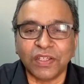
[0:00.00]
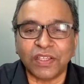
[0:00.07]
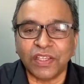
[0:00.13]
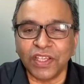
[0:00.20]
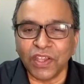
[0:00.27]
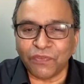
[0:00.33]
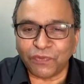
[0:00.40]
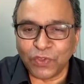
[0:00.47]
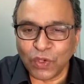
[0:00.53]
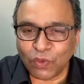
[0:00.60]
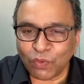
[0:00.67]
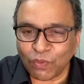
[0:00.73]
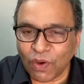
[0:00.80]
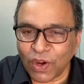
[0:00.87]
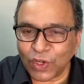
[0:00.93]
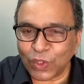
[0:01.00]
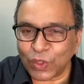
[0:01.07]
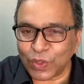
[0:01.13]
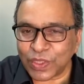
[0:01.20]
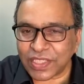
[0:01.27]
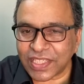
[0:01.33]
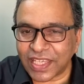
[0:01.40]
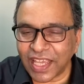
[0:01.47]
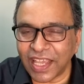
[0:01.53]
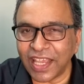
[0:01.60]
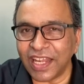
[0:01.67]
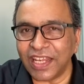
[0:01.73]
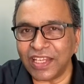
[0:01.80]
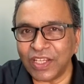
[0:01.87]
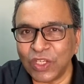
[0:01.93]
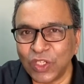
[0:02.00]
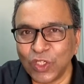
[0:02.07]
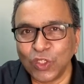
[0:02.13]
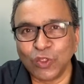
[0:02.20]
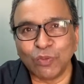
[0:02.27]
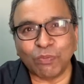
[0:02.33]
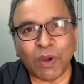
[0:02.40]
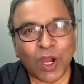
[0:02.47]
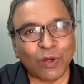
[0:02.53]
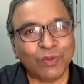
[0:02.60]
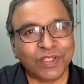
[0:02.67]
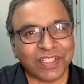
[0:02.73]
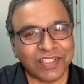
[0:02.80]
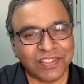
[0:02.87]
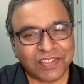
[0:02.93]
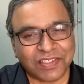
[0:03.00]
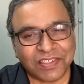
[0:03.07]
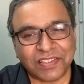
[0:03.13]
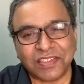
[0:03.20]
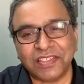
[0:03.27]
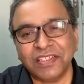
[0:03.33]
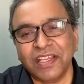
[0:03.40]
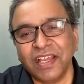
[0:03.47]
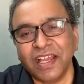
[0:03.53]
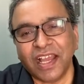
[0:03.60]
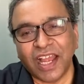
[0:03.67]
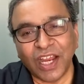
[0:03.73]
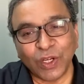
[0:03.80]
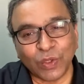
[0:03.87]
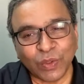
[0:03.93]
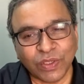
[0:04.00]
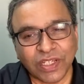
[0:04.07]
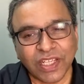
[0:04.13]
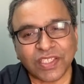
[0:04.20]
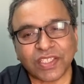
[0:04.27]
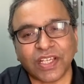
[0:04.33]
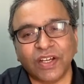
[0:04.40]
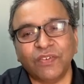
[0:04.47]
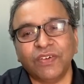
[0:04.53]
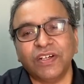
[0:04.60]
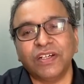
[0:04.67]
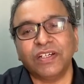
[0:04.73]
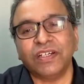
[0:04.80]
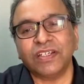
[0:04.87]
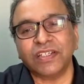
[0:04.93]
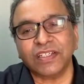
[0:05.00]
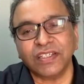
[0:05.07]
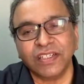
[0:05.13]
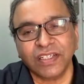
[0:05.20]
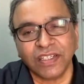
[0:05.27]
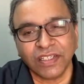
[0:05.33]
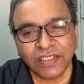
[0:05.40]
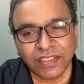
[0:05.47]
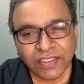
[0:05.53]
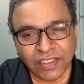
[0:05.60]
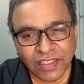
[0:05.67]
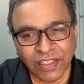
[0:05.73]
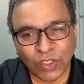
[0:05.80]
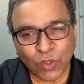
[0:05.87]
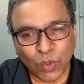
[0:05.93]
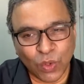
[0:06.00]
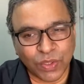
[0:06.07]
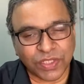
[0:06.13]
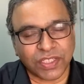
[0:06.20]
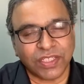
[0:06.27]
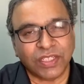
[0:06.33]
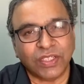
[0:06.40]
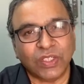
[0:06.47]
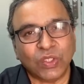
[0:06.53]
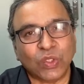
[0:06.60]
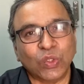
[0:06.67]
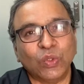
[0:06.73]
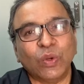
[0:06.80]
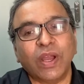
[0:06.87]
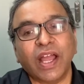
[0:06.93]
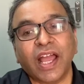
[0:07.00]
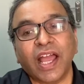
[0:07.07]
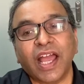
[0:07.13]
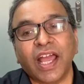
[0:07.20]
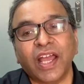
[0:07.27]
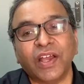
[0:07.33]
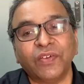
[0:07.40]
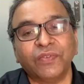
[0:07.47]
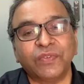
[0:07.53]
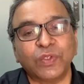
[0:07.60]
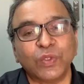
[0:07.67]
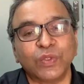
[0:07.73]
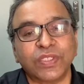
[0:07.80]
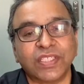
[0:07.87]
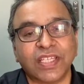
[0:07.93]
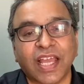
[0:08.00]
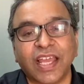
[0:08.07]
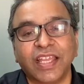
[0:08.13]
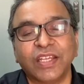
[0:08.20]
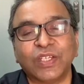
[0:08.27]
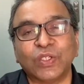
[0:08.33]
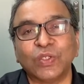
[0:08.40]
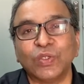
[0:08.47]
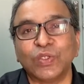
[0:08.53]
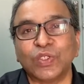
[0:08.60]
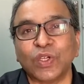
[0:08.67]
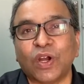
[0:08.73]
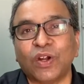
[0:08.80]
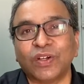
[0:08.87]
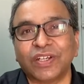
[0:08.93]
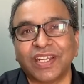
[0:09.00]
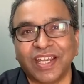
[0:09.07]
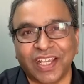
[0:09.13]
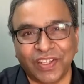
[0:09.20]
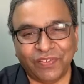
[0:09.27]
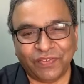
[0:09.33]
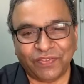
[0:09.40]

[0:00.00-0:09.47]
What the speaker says: If you want to scale new mountains and to discover an ocean, to have to sight to short life,